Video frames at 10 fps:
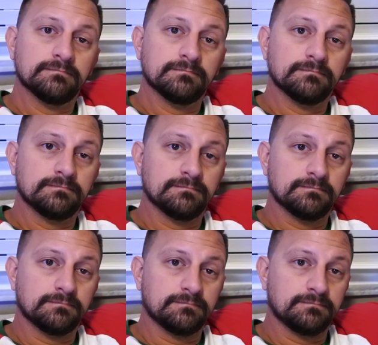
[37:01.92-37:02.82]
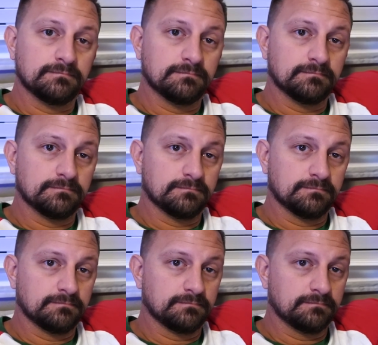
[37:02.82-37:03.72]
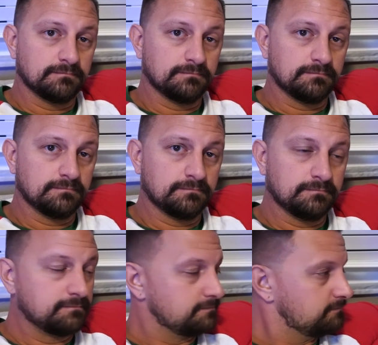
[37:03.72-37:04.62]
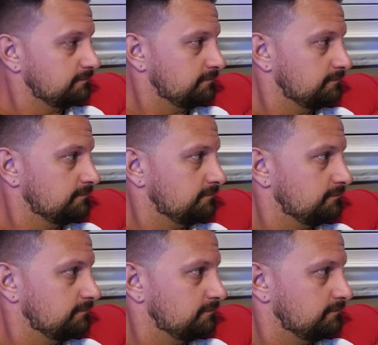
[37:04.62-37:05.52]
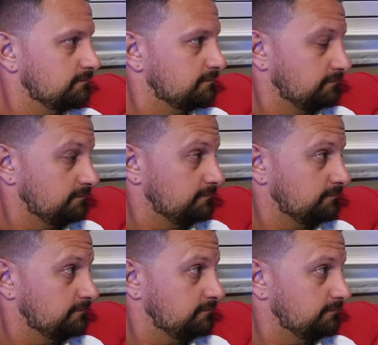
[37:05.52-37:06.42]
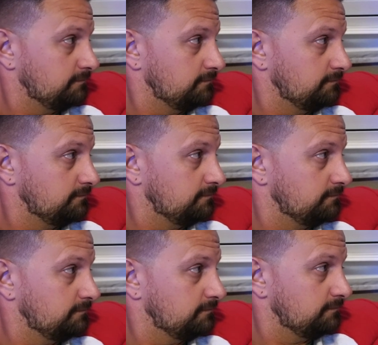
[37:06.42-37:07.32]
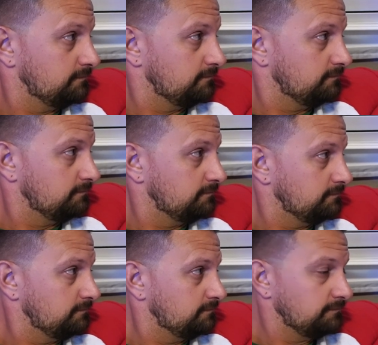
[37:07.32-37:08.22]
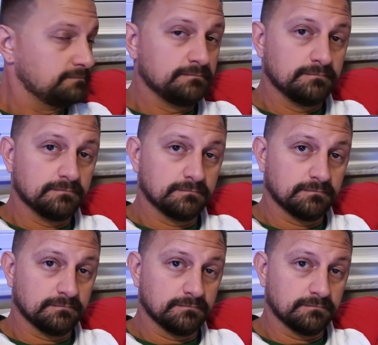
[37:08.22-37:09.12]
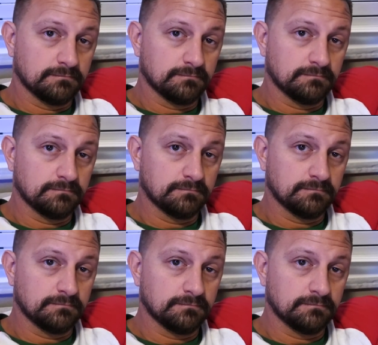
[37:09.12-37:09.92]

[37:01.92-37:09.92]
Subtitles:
(silent)